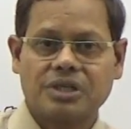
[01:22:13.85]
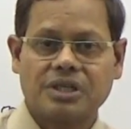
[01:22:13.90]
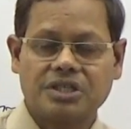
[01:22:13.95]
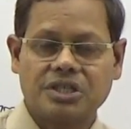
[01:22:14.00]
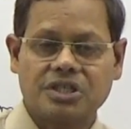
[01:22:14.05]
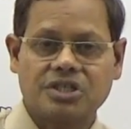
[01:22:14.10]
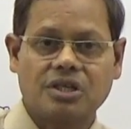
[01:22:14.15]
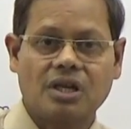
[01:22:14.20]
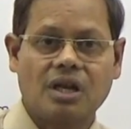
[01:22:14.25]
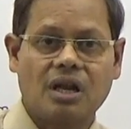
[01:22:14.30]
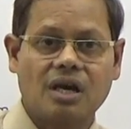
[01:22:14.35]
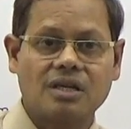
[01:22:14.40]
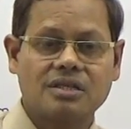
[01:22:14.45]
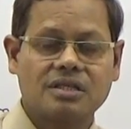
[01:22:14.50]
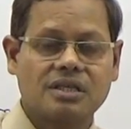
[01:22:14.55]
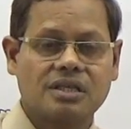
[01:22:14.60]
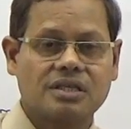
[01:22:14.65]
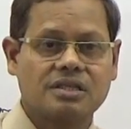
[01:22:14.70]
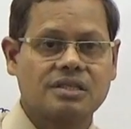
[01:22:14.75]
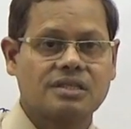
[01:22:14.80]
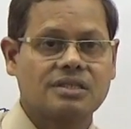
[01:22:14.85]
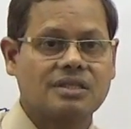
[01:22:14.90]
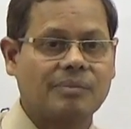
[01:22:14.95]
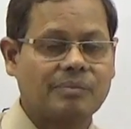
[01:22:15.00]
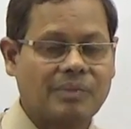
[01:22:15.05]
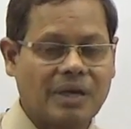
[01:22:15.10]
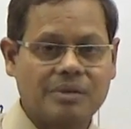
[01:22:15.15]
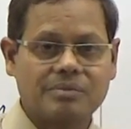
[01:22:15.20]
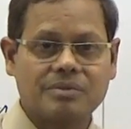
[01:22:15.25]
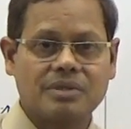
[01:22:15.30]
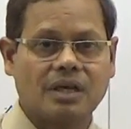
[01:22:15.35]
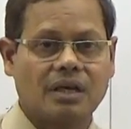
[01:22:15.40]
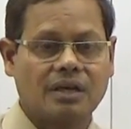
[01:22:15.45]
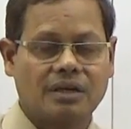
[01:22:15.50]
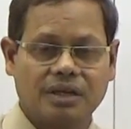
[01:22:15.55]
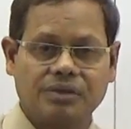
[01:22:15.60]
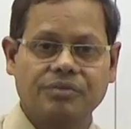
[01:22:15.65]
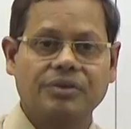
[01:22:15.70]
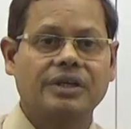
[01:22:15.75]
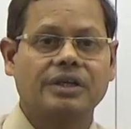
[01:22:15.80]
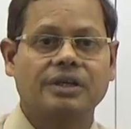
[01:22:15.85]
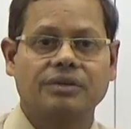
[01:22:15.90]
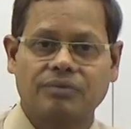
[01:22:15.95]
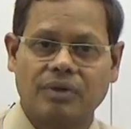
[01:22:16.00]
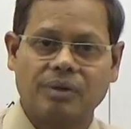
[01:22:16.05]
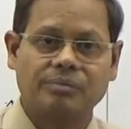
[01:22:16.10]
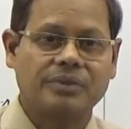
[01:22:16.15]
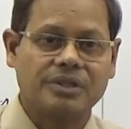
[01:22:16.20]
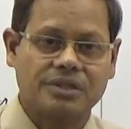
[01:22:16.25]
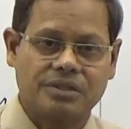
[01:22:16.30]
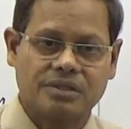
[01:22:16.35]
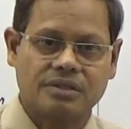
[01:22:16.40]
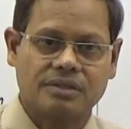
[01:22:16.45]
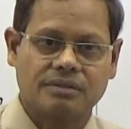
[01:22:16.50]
suggested answers sometimes are deviating from this.